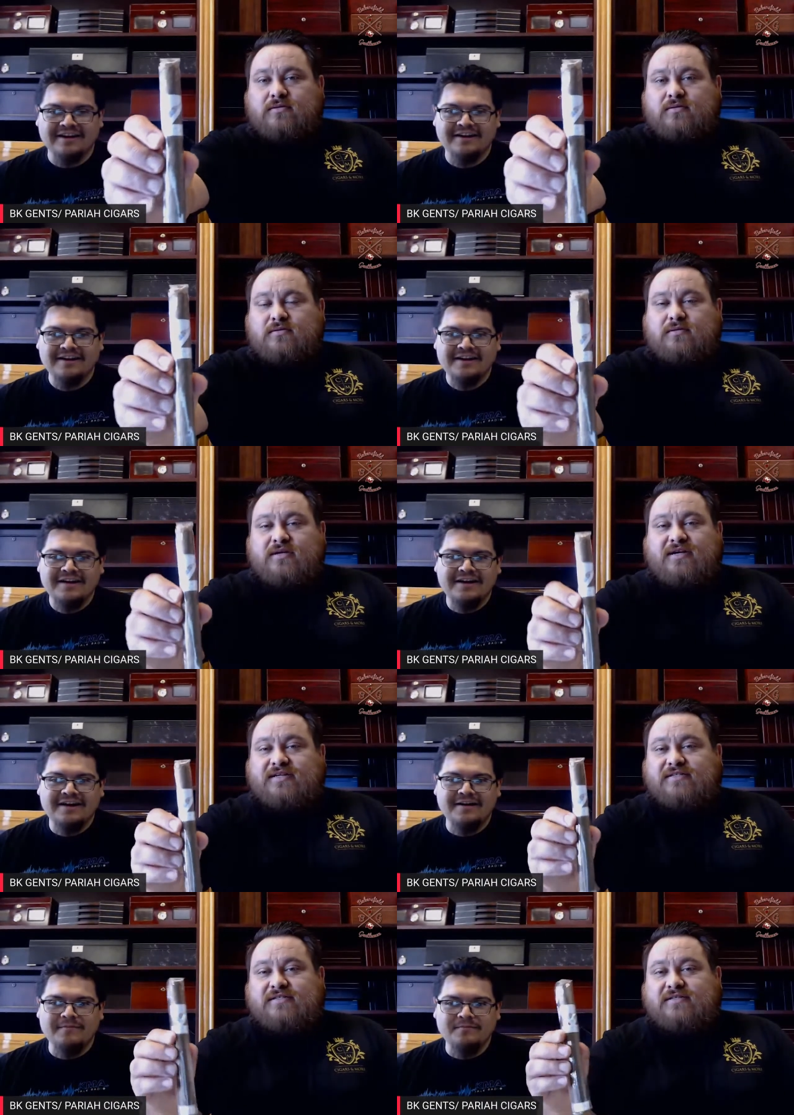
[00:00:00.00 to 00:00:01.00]
Speaker 1: there.
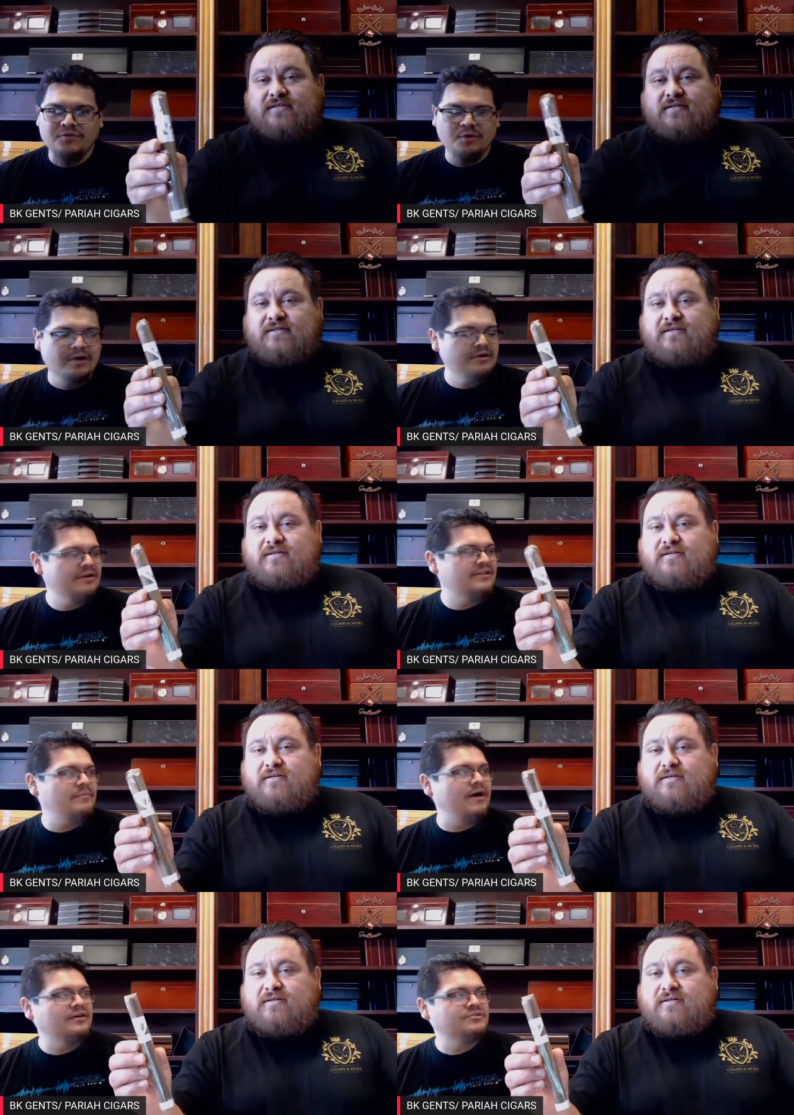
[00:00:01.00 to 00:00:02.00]
um, do you want to go get
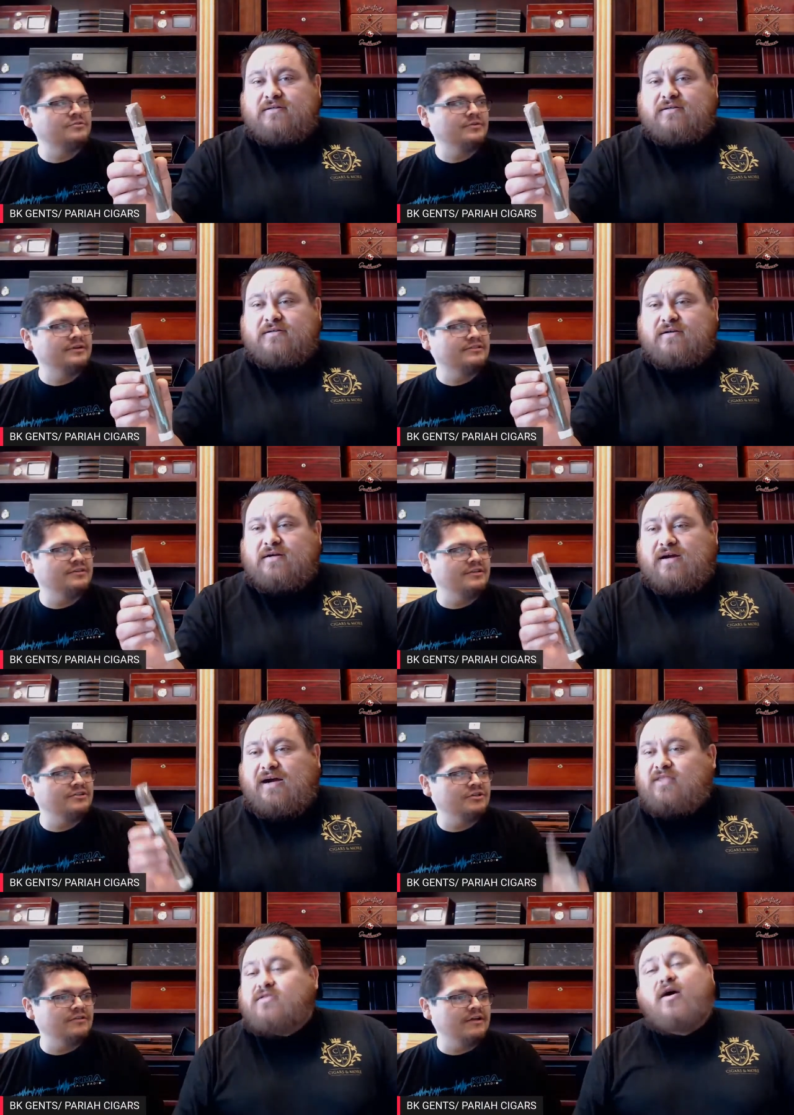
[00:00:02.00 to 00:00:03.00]
the box real quick so you
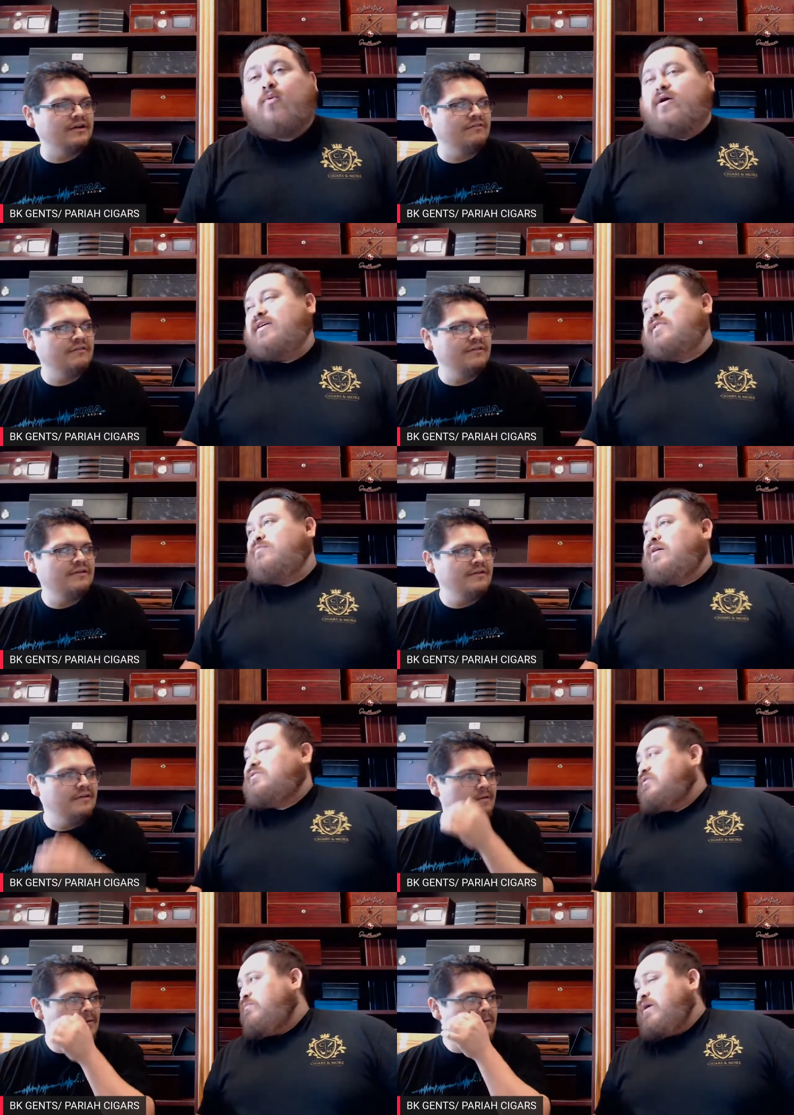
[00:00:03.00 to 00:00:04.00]
can? I don't want to get the
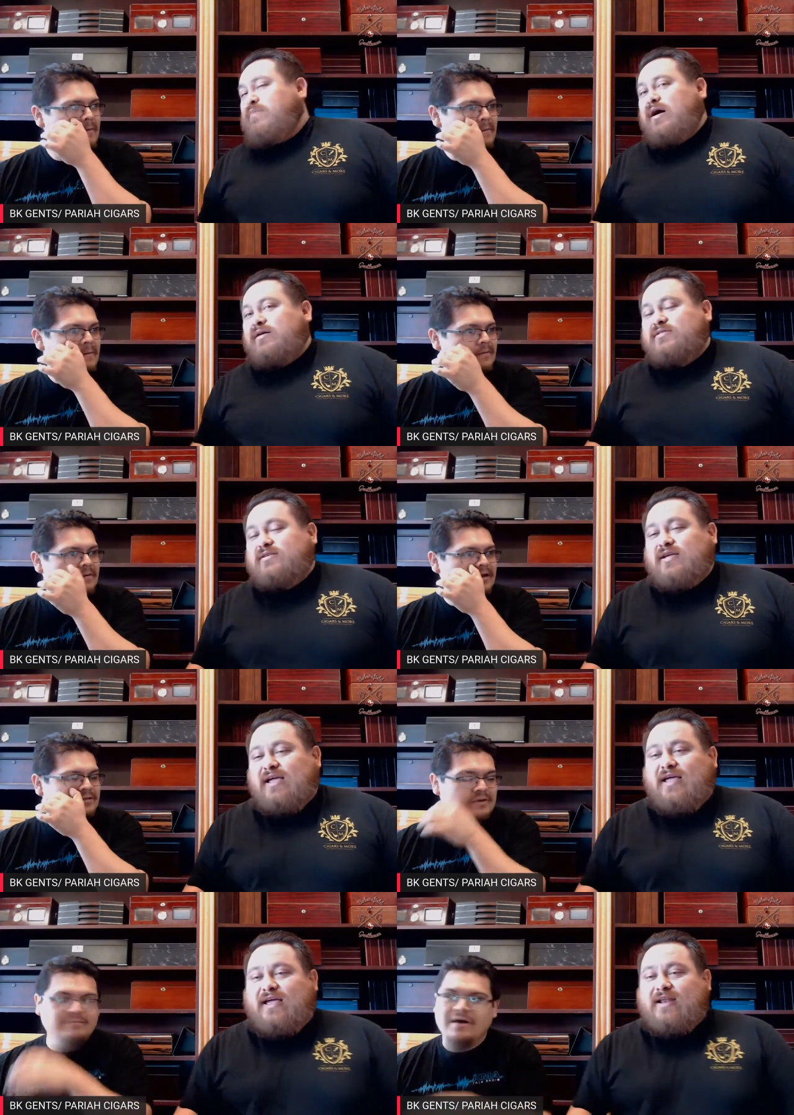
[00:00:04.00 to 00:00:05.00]
box. It's a
Speaker 2: big box,
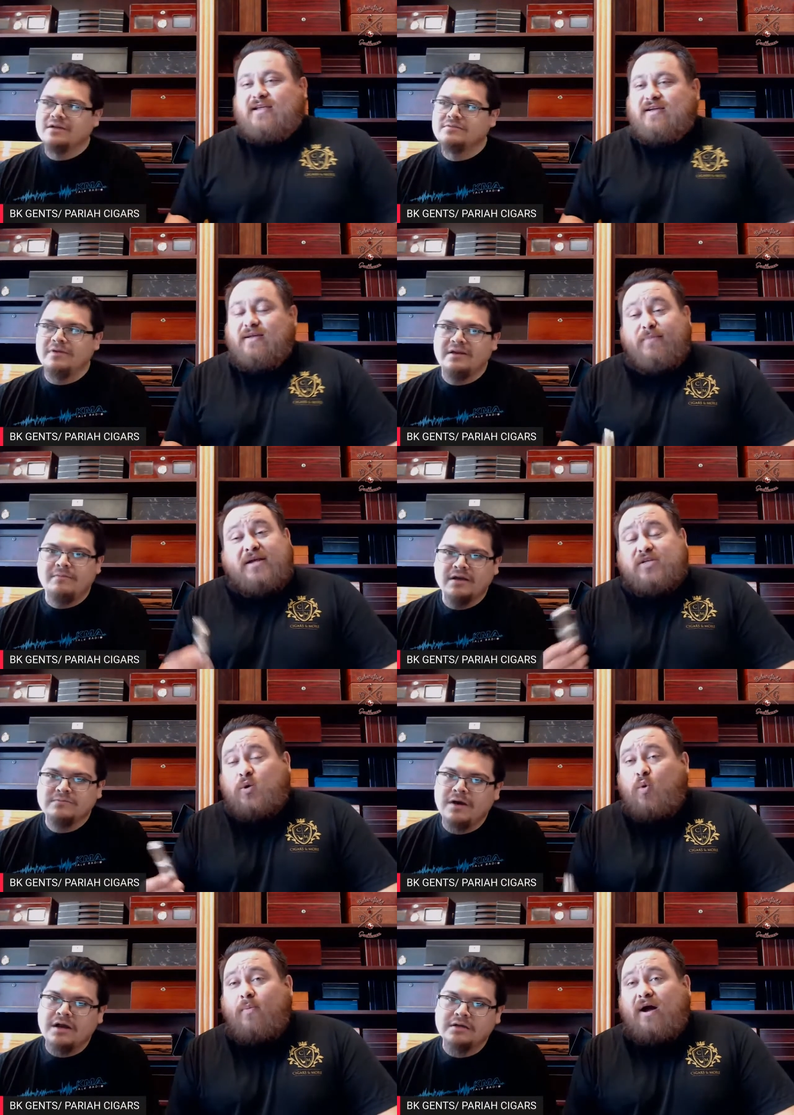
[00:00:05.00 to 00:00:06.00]
it's and, big box big but box,
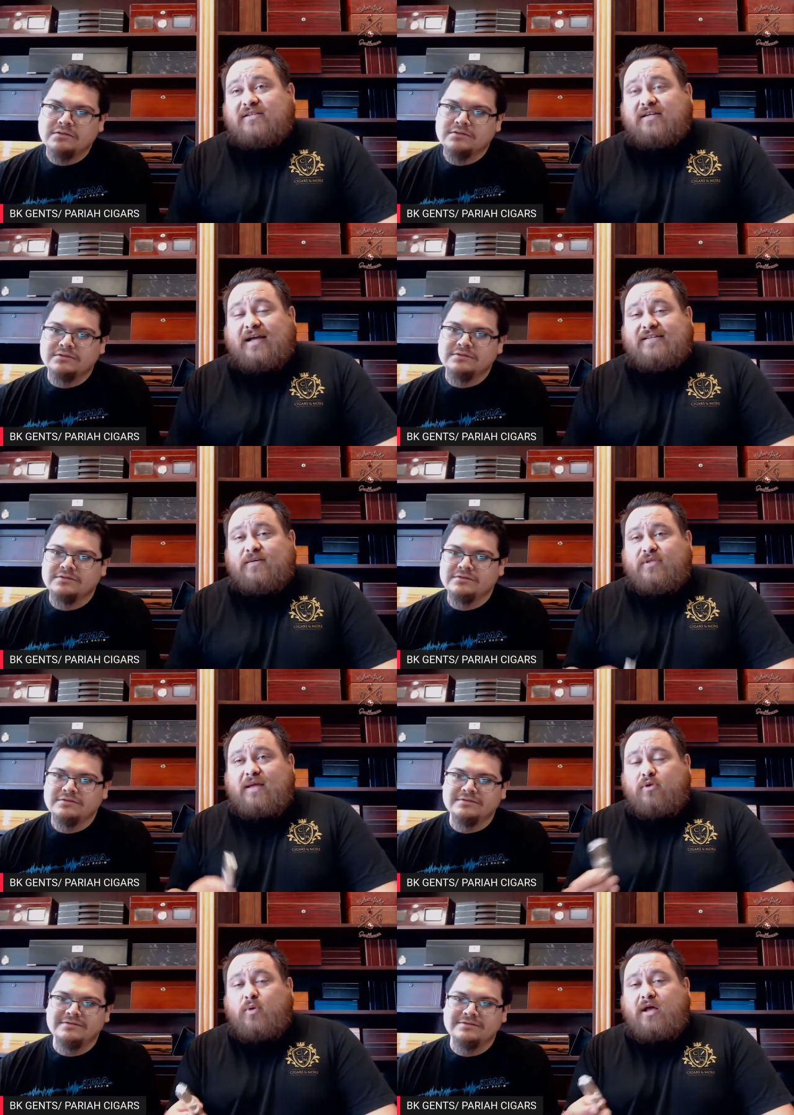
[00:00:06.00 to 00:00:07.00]
it's a cool box. box. It lights up
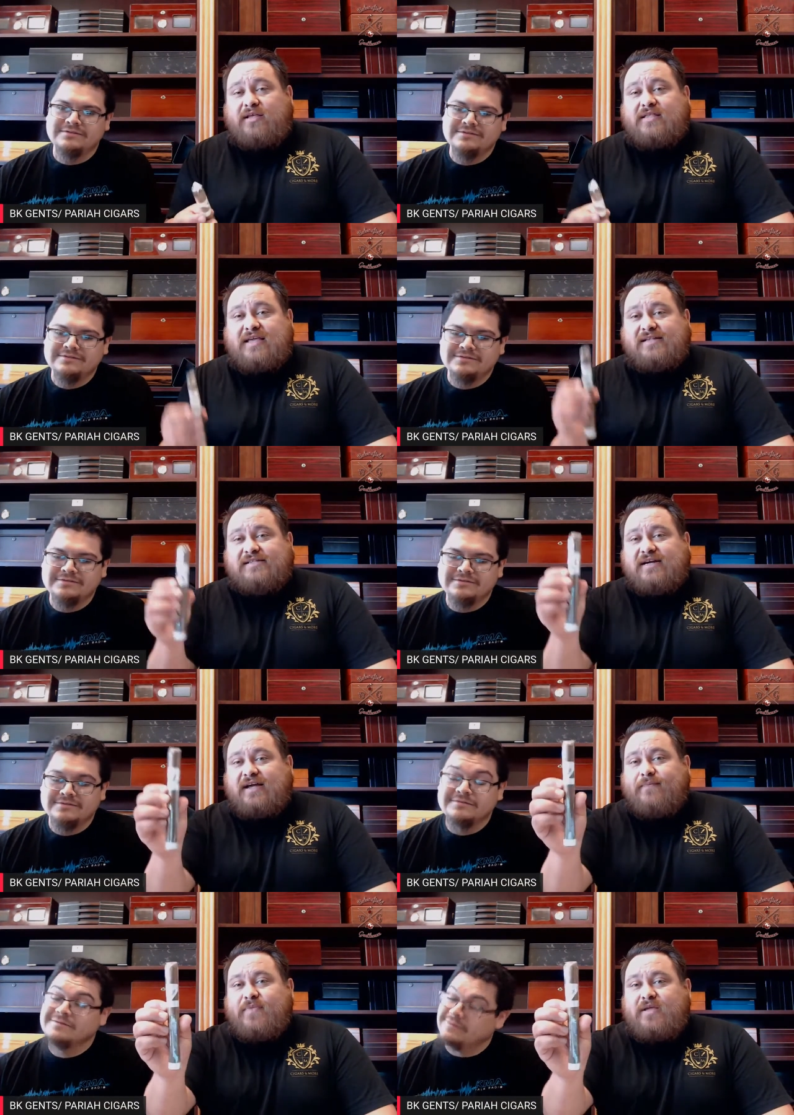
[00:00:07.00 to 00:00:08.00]
with that blue LED
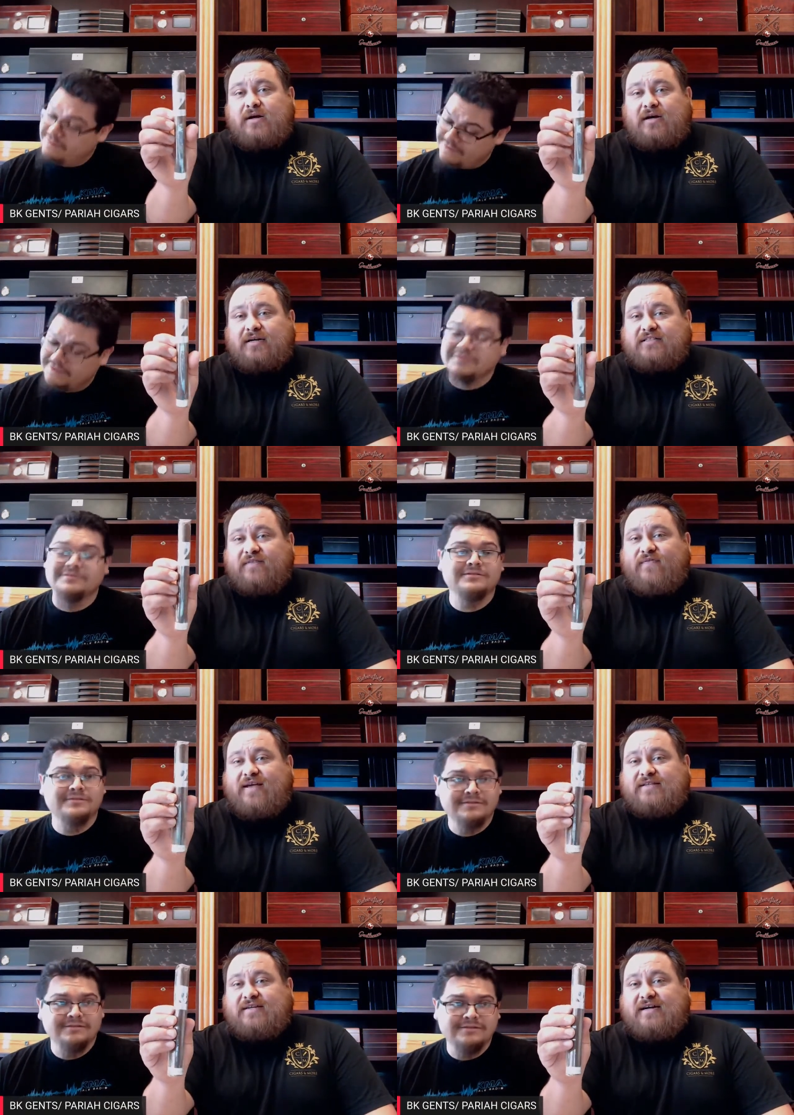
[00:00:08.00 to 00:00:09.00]
inside. Uh, it's a
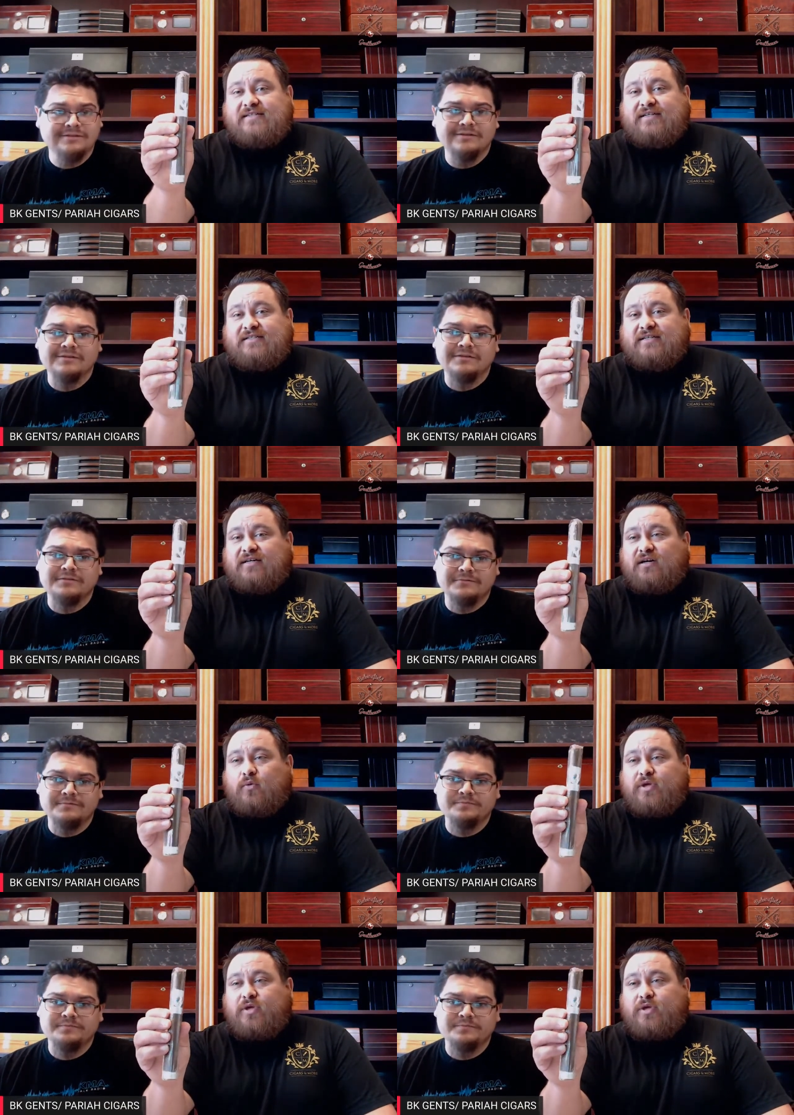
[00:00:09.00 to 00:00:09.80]
fantastic cigar.